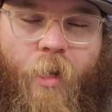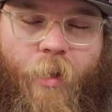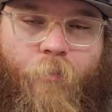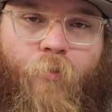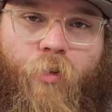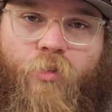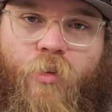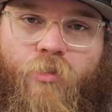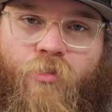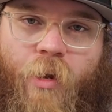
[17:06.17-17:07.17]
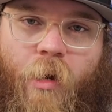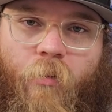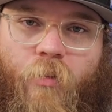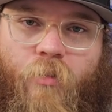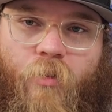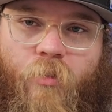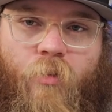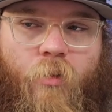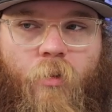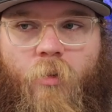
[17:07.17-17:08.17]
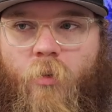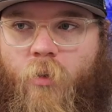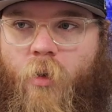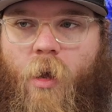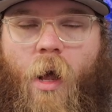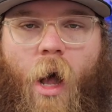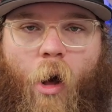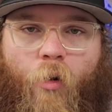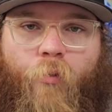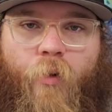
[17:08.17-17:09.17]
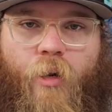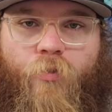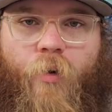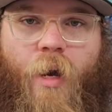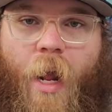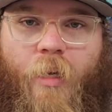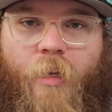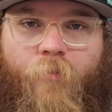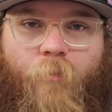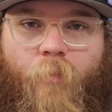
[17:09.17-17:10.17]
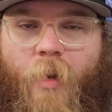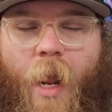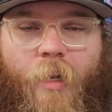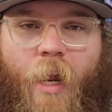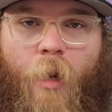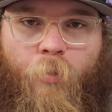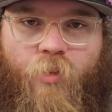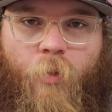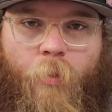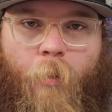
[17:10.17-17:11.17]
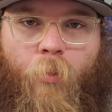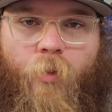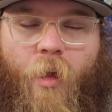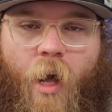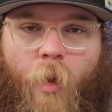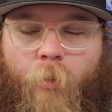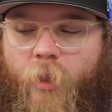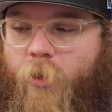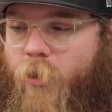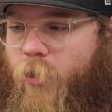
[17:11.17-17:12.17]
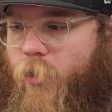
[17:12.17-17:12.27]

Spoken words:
I get first edition Shadowless is out of reach for 99% of people in the hobby.